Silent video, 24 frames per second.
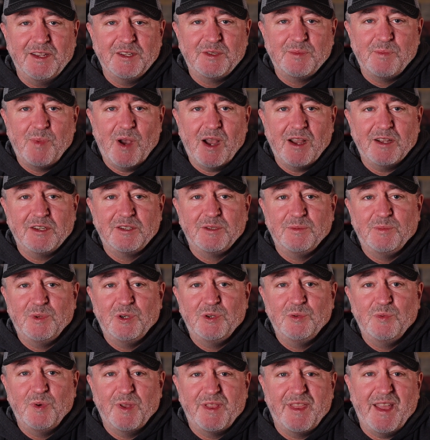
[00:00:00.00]
as
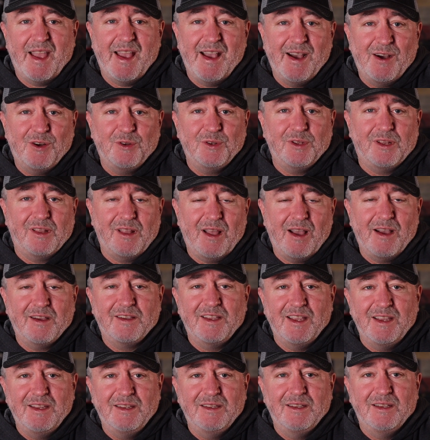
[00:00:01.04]
possible without
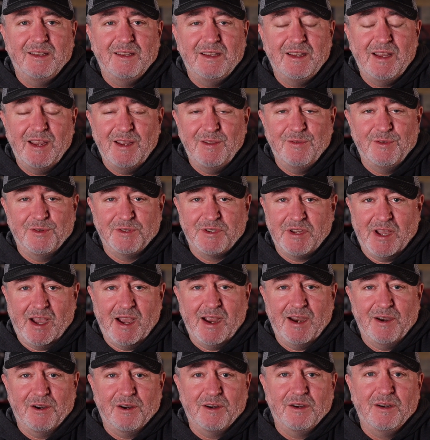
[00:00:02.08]
locking either
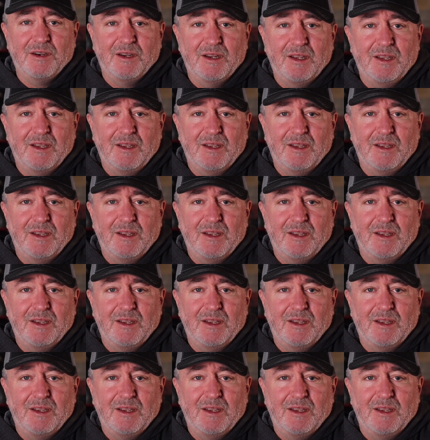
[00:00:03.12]
tire.